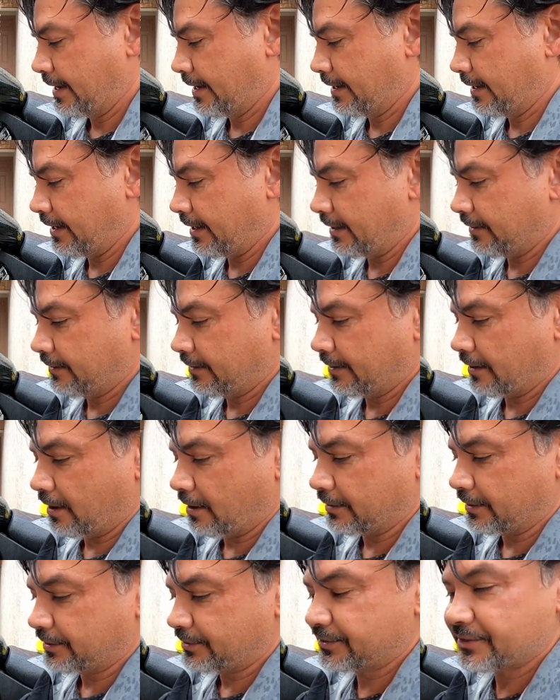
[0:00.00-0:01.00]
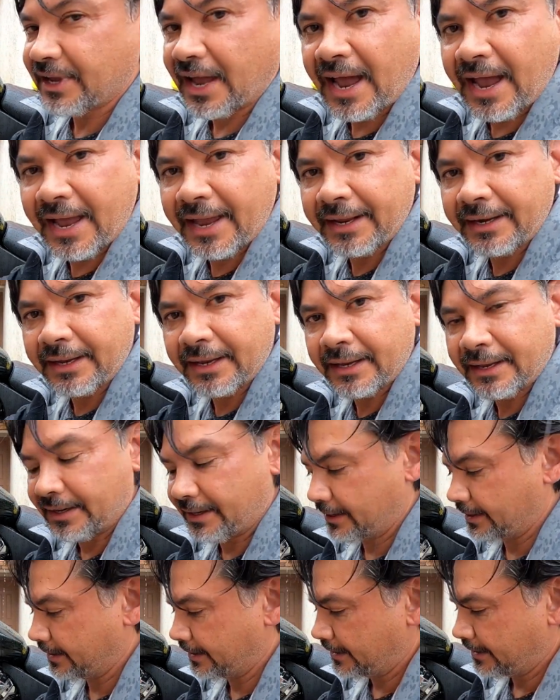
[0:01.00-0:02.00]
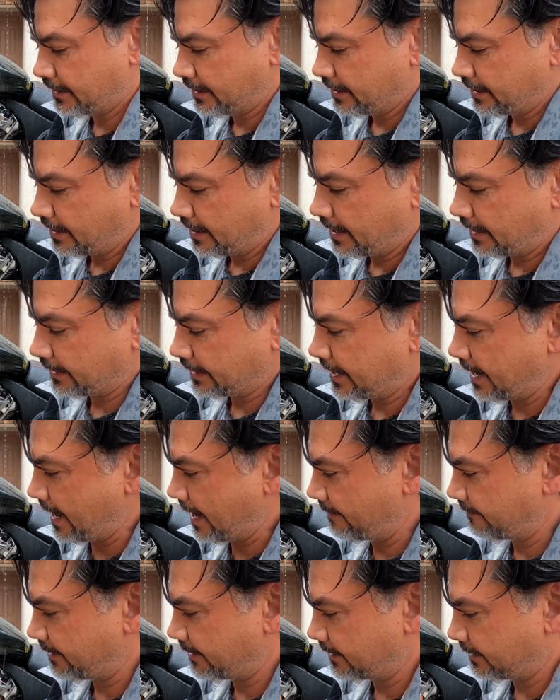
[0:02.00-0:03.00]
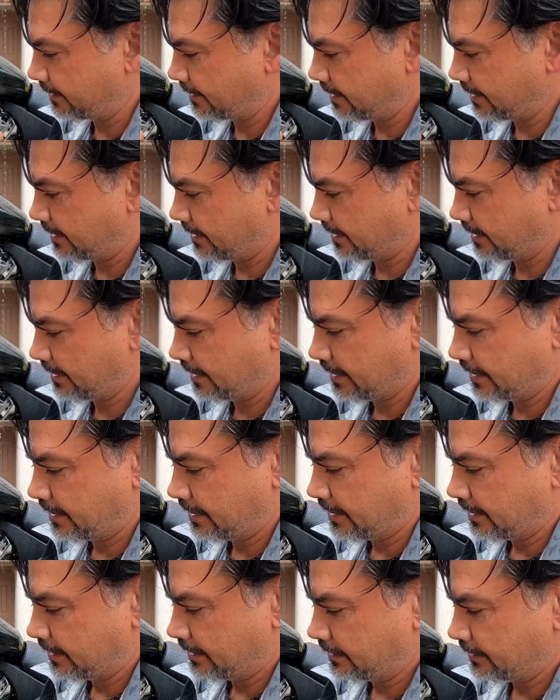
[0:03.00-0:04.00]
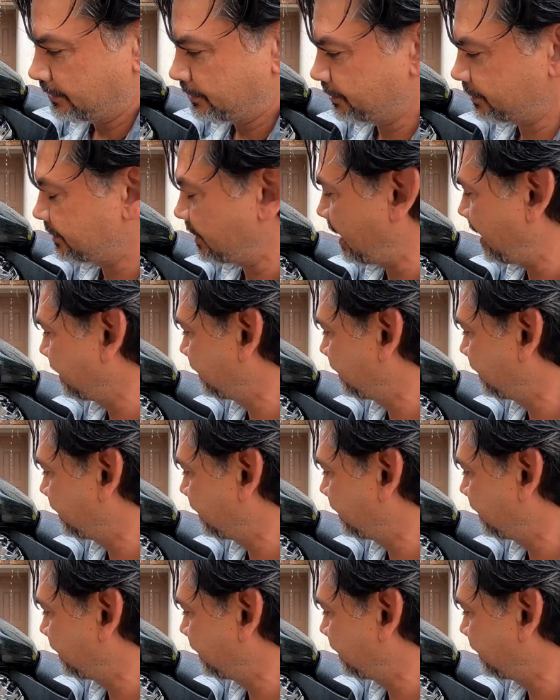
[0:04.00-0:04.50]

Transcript: and then on the side I could have it just